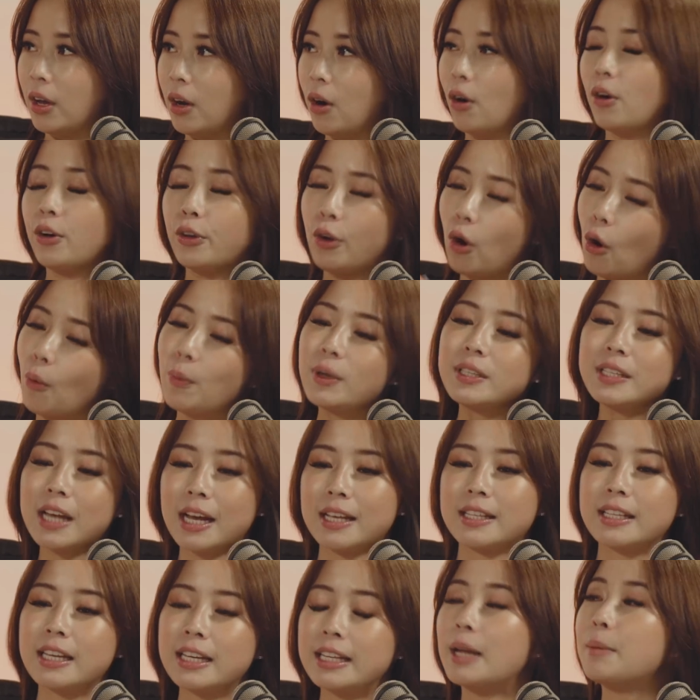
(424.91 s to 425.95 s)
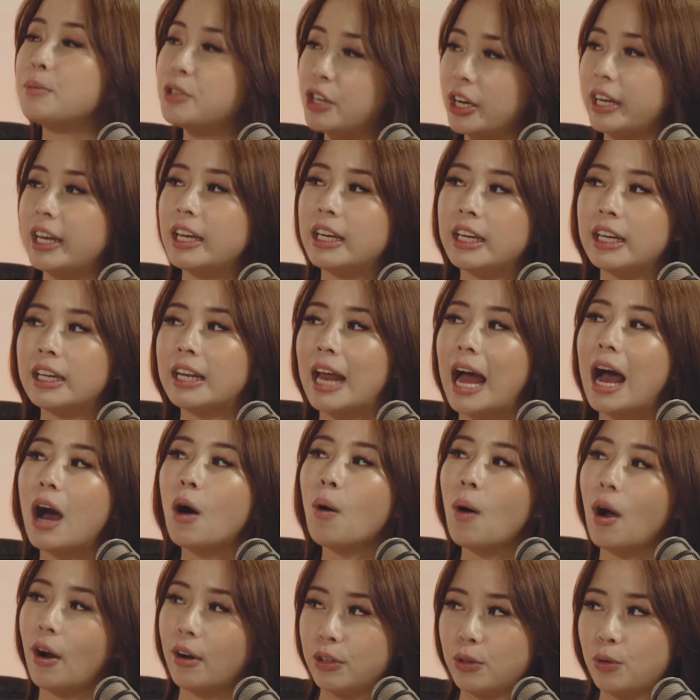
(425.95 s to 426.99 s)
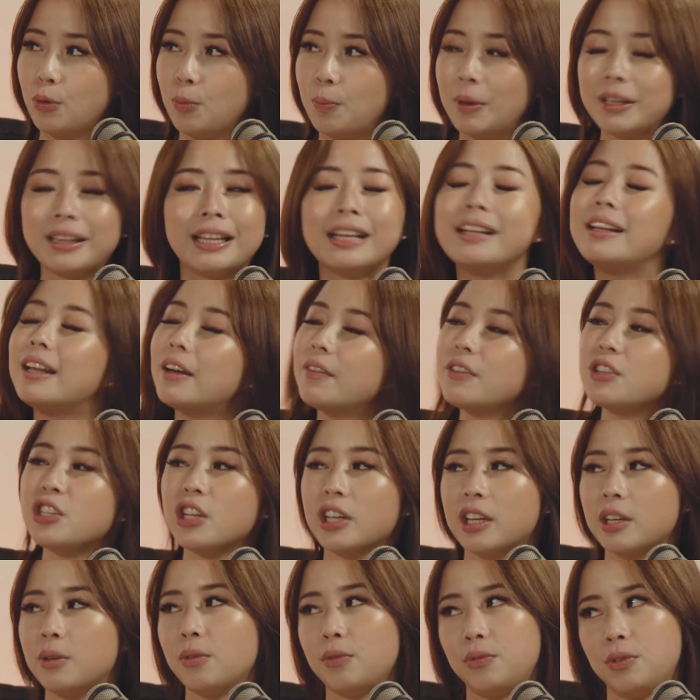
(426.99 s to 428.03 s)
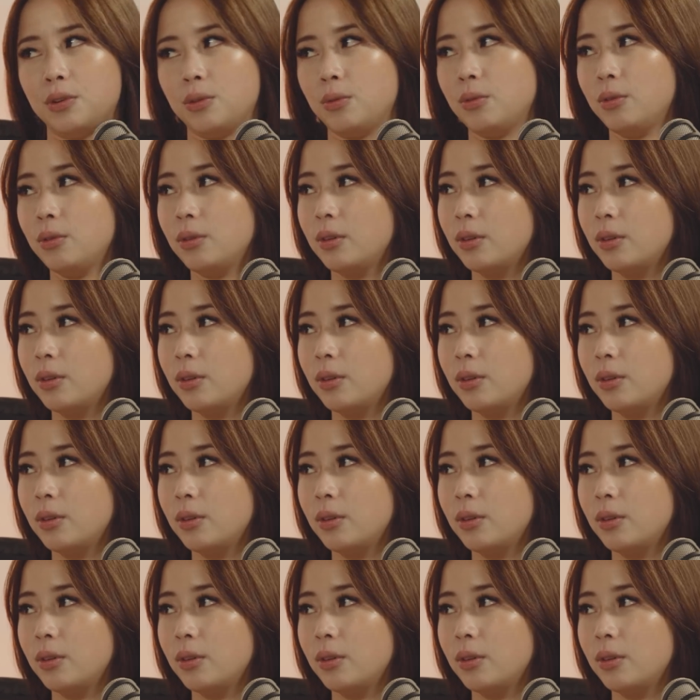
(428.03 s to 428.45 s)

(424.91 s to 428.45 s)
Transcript: Or you're always asking them, checking in, how are you? But they never check in with you.